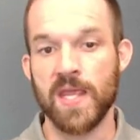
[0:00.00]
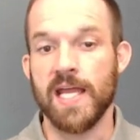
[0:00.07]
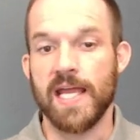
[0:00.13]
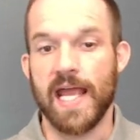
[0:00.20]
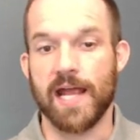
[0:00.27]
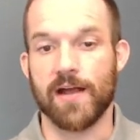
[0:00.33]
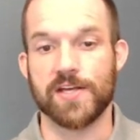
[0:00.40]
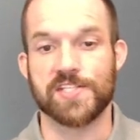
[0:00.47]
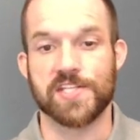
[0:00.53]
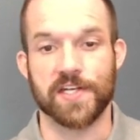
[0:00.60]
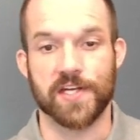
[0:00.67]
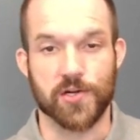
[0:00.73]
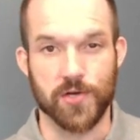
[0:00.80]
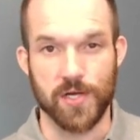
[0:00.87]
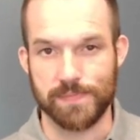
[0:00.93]
Harry's into
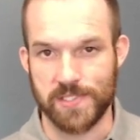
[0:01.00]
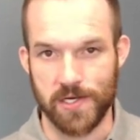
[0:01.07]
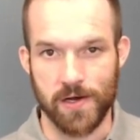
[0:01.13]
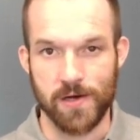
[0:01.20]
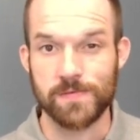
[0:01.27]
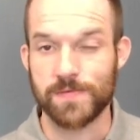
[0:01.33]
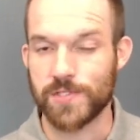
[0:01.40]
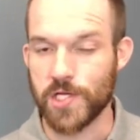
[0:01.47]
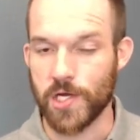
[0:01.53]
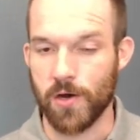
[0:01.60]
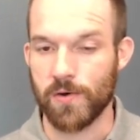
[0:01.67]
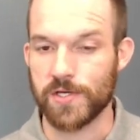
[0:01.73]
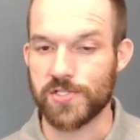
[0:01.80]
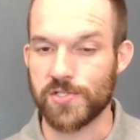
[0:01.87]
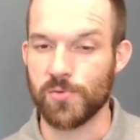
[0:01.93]
crypto,
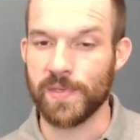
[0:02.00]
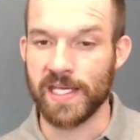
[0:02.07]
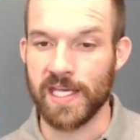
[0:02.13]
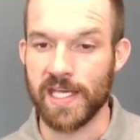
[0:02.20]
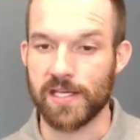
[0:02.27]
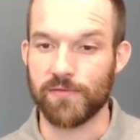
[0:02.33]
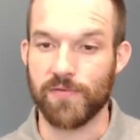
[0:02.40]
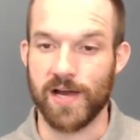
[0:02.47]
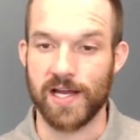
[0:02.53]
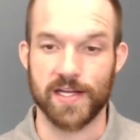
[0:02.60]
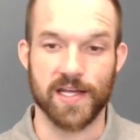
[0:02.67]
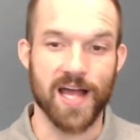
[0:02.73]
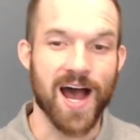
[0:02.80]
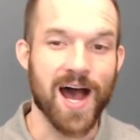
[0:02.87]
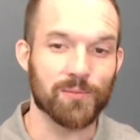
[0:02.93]
so assuming he can find a
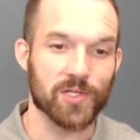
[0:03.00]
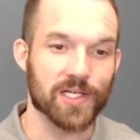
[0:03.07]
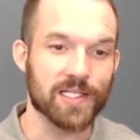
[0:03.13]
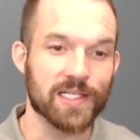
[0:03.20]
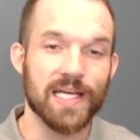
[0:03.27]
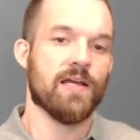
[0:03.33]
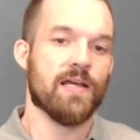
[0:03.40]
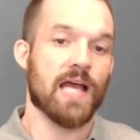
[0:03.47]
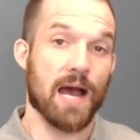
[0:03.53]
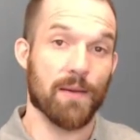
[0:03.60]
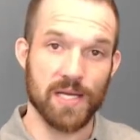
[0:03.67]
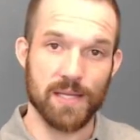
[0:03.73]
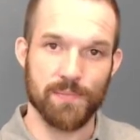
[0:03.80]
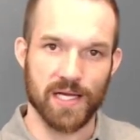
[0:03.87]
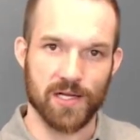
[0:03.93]
goblin, how
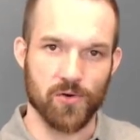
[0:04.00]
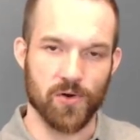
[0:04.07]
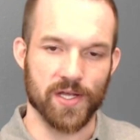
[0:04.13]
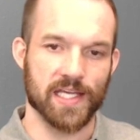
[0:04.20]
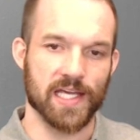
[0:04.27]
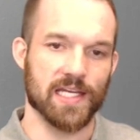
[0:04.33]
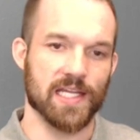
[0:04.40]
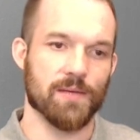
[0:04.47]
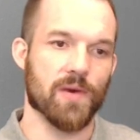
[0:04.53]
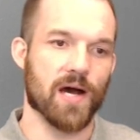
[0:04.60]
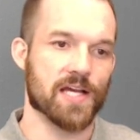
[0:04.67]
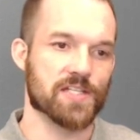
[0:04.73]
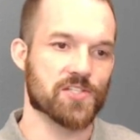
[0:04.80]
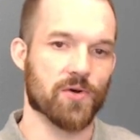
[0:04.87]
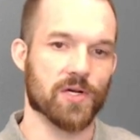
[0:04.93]
many Bitcoin can he buy?
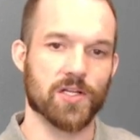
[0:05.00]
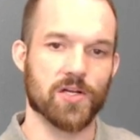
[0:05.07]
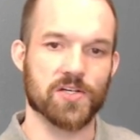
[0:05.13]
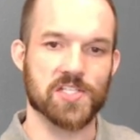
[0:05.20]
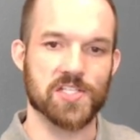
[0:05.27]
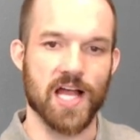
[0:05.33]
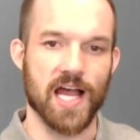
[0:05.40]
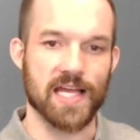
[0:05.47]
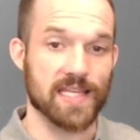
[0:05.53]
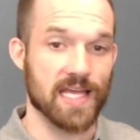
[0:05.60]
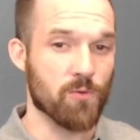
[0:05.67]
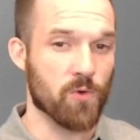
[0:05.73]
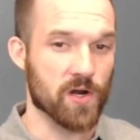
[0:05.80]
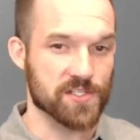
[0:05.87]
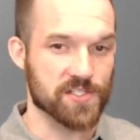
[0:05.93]
So it looks like they
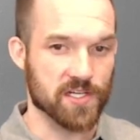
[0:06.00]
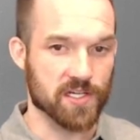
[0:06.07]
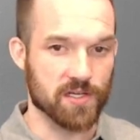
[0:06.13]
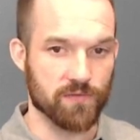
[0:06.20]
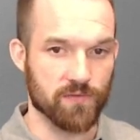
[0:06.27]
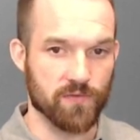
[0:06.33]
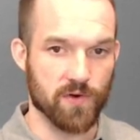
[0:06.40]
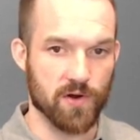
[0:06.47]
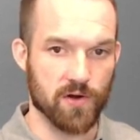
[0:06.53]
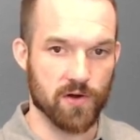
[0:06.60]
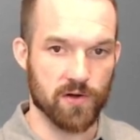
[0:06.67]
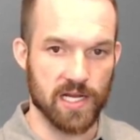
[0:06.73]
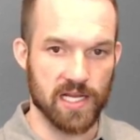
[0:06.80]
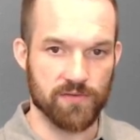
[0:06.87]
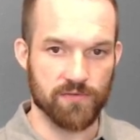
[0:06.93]
want us to
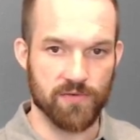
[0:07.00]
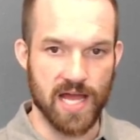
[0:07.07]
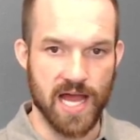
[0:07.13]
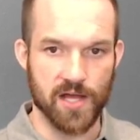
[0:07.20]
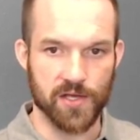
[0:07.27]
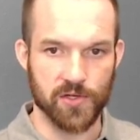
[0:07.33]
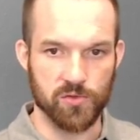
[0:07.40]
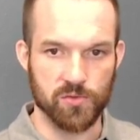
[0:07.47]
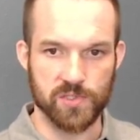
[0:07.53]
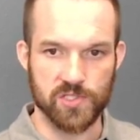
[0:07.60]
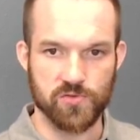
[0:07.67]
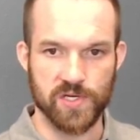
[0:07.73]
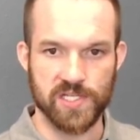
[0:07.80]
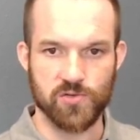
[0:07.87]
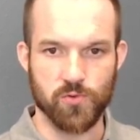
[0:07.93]
convert in value
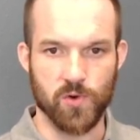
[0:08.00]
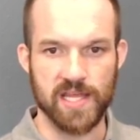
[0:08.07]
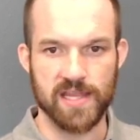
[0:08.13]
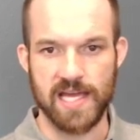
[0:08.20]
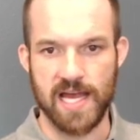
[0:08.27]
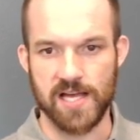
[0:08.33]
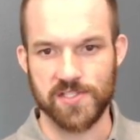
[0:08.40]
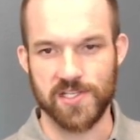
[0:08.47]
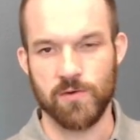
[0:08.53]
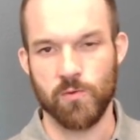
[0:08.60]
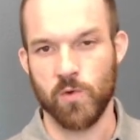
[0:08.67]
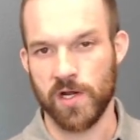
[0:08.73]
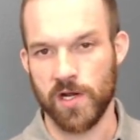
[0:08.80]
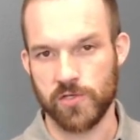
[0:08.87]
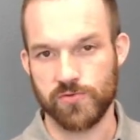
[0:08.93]
between 20,000 and
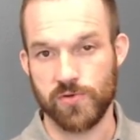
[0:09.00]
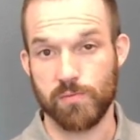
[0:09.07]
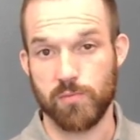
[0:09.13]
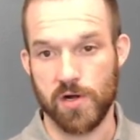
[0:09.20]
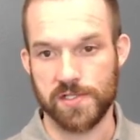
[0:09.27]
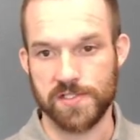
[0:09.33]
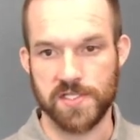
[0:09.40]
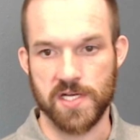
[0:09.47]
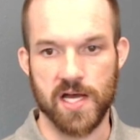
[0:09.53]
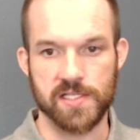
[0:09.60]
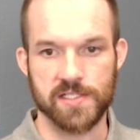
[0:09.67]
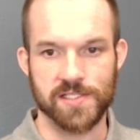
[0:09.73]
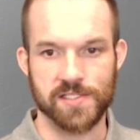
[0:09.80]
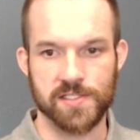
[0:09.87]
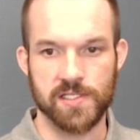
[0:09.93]
100 bronze
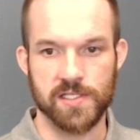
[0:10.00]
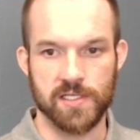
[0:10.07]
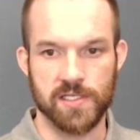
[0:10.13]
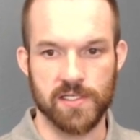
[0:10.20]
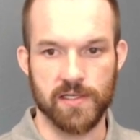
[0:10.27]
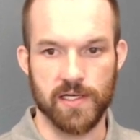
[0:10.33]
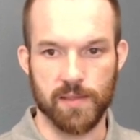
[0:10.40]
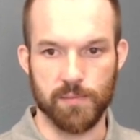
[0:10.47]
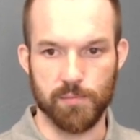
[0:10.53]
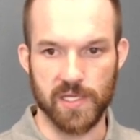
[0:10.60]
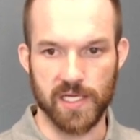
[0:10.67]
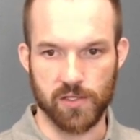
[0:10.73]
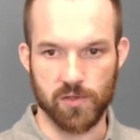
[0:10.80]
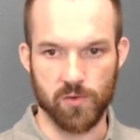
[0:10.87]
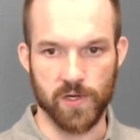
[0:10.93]
Knuts and
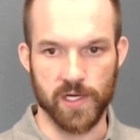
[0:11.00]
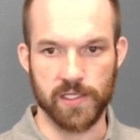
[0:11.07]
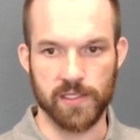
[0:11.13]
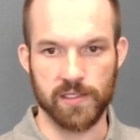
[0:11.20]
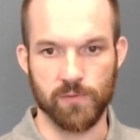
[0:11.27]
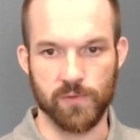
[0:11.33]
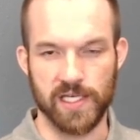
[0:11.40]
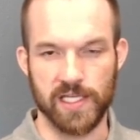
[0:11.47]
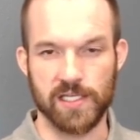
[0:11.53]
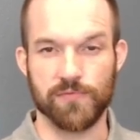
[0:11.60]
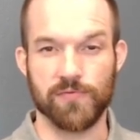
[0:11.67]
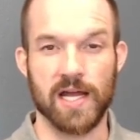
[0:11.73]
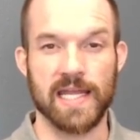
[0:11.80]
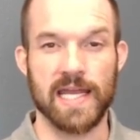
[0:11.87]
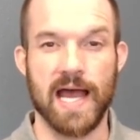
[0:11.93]
Bitcoin. We need to
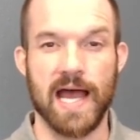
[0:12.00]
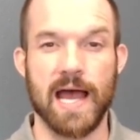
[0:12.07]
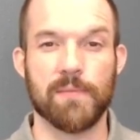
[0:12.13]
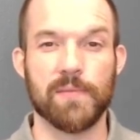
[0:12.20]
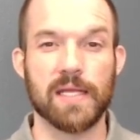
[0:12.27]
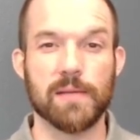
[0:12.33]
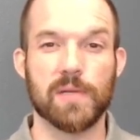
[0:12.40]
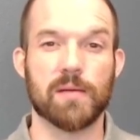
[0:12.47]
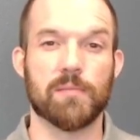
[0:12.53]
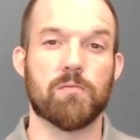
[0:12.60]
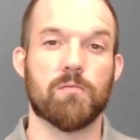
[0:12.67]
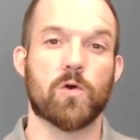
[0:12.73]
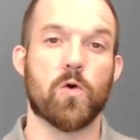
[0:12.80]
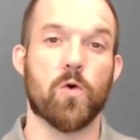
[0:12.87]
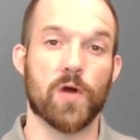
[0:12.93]
find out how many
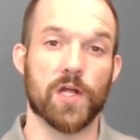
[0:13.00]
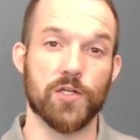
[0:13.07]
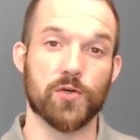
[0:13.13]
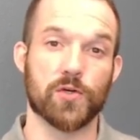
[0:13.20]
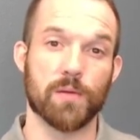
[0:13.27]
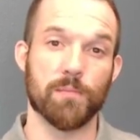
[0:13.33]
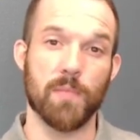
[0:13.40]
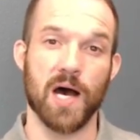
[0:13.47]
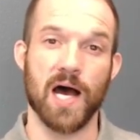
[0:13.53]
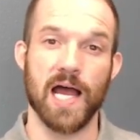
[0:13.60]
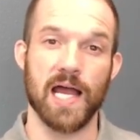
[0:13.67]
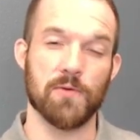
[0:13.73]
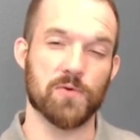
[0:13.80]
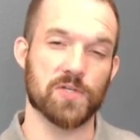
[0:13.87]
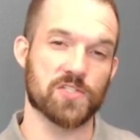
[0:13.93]
Bitcoin you can buy with